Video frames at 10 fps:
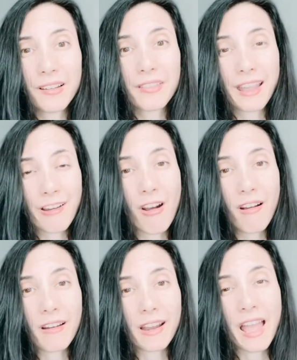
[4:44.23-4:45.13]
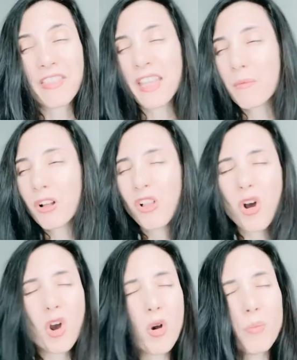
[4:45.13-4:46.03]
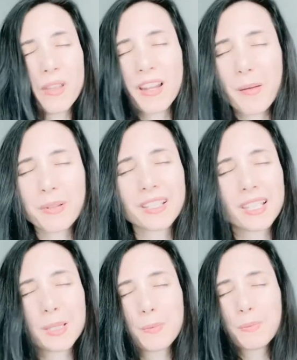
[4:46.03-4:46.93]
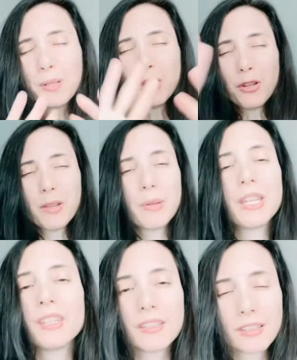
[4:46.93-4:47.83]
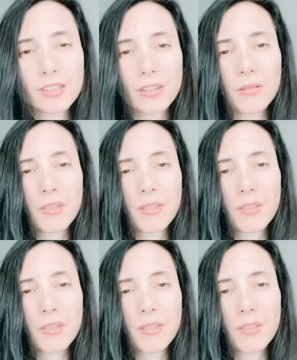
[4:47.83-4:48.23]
they are, and they will open up and spill the beans to you.